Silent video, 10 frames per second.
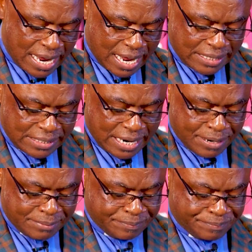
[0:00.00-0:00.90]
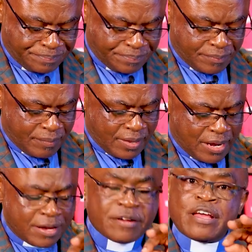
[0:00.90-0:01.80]
And um,
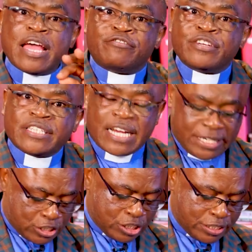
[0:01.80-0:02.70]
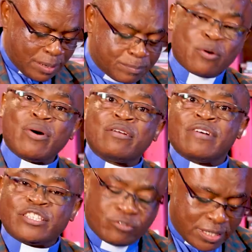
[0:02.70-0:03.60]
Ephesians chapter 1
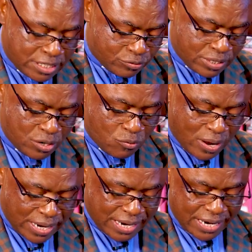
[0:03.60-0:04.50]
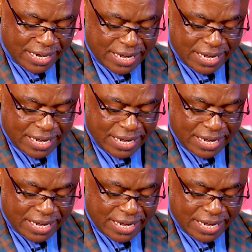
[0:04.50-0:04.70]
verse 20 21